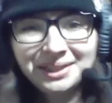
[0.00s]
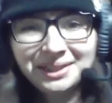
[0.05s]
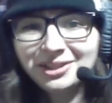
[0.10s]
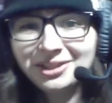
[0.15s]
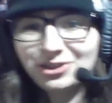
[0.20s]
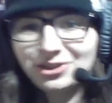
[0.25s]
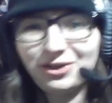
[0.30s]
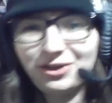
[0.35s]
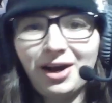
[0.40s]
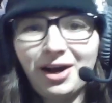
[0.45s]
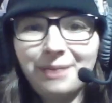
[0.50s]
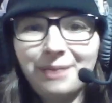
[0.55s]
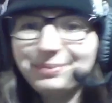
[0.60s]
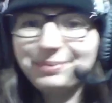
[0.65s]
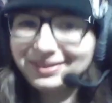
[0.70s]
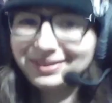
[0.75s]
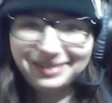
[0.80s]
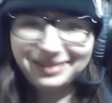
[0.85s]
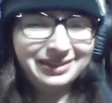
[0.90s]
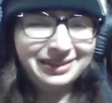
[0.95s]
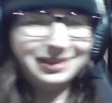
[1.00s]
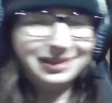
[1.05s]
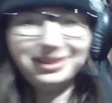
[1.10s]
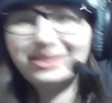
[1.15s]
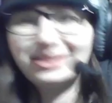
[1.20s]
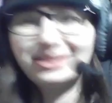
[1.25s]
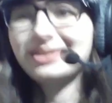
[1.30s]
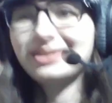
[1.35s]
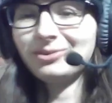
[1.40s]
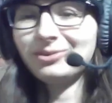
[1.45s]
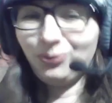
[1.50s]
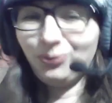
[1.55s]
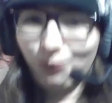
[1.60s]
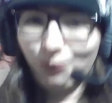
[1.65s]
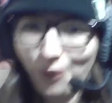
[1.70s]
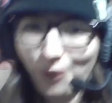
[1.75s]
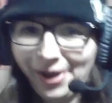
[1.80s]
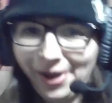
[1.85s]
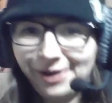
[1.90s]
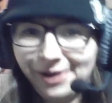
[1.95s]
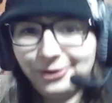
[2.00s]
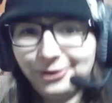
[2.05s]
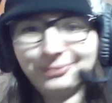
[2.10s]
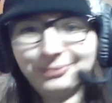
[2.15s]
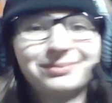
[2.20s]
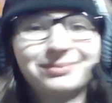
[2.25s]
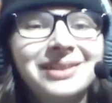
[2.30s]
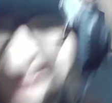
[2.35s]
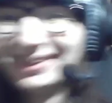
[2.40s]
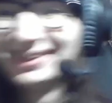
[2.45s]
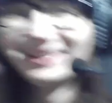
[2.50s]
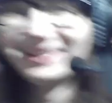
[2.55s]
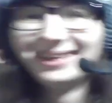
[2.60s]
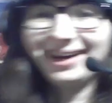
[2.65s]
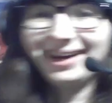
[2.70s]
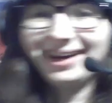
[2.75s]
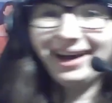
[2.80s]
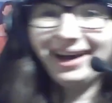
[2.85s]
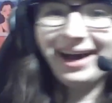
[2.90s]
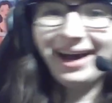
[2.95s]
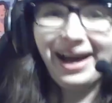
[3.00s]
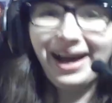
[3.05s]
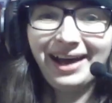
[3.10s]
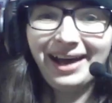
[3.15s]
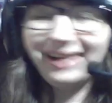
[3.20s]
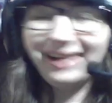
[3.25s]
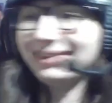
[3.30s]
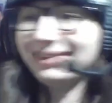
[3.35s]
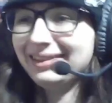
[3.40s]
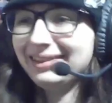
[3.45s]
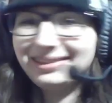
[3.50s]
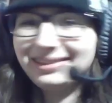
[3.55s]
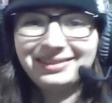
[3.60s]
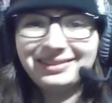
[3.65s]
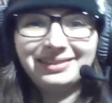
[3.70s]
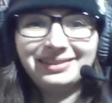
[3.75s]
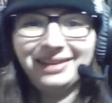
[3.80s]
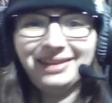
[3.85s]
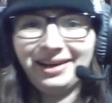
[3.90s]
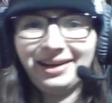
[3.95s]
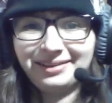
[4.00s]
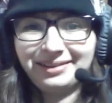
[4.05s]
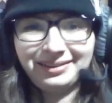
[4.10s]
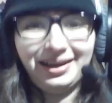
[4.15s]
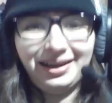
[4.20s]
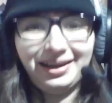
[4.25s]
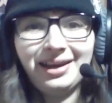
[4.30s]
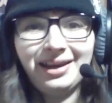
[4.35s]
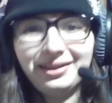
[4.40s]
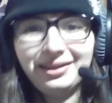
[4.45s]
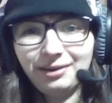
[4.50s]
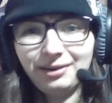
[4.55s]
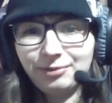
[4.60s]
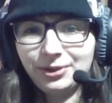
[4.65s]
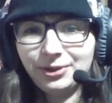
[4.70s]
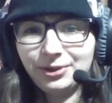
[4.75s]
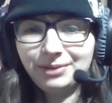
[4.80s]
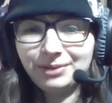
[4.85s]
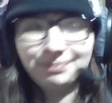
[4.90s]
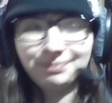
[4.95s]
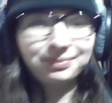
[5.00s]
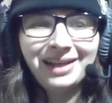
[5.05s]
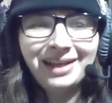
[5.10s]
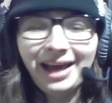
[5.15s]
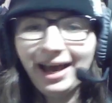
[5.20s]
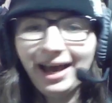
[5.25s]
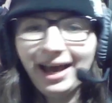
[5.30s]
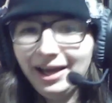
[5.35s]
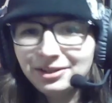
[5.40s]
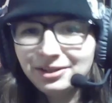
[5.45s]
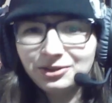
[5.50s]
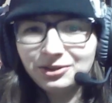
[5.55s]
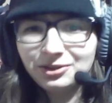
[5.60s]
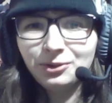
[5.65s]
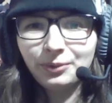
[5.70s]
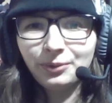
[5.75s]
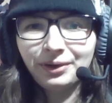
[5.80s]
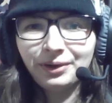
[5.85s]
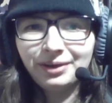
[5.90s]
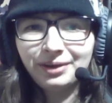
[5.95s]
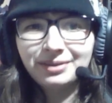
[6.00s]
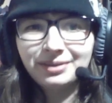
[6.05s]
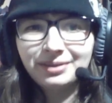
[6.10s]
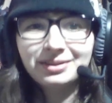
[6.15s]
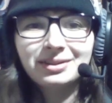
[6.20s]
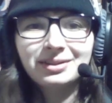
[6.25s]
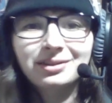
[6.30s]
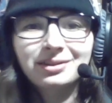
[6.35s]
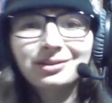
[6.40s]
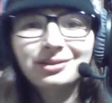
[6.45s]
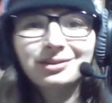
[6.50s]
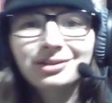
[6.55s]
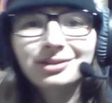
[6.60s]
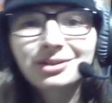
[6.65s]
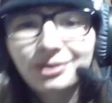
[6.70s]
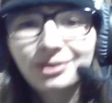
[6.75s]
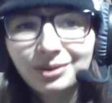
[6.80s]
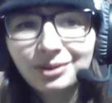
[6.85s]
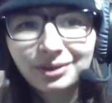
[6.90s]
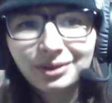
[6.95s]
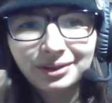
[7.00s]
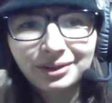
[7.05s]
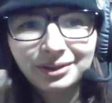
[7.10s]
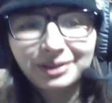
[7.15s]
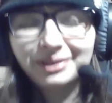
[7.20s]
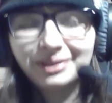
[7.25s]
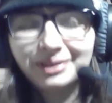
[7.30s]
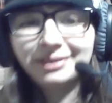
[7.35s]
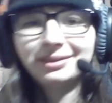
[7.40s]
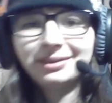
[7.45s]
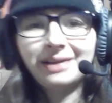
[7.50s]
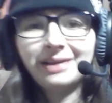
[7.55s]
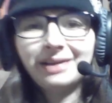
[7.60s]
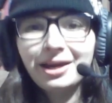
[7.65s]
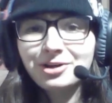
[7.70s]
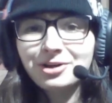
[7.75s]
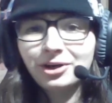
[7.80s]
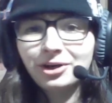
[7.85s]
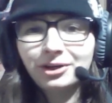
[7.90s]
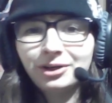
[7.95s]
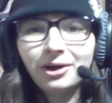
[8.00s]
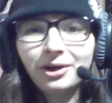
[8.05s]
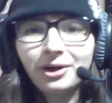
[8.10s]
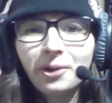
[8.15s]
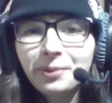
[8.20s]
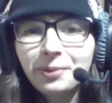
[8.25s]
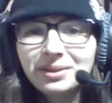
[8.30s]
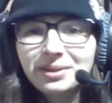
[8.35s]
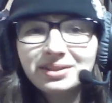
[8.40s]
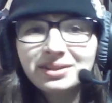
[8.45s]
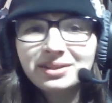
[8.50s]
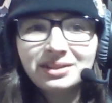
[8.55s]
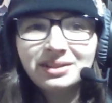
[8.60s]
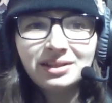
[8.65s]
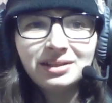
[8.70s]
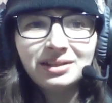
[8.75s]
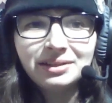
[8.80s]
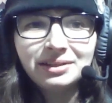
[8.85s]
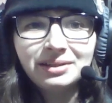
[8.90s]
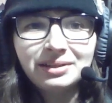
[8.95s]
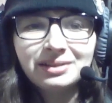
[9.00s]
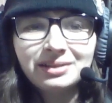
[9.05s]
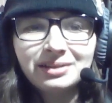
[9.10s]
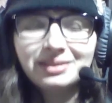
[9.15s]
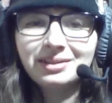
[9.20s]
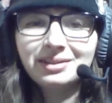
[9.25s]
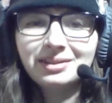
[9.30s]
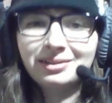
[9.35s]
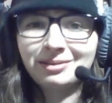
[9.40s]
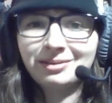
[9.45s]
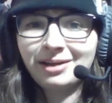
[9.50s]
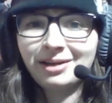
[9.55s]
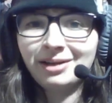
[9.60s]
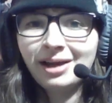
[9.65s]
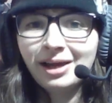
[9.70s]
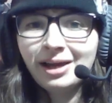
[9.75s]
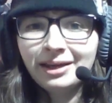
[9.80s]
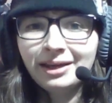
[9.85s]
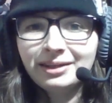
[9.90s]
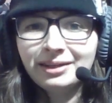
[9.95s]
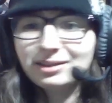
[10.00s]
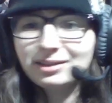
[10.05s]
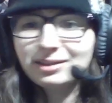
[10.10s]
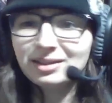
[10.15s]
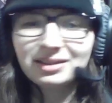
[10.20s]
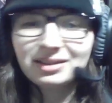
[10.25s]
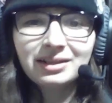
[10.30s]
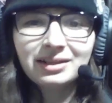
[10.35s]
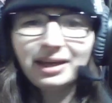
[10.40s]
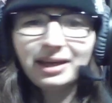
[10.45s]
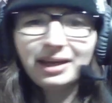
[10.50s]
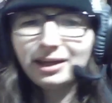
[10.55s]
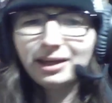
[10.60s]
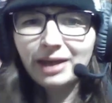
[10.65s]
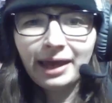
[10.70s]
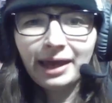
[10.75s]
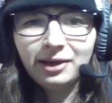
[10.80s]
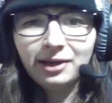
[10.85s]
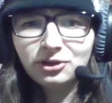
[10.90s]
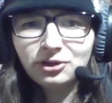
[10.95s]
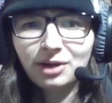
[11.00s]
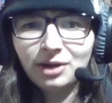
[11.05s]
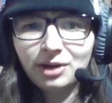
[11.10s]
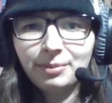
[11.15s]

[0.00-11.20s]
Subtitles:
drops. Like it's wow. I love it. As always, Solar and her OSTs. This isn't a K-drama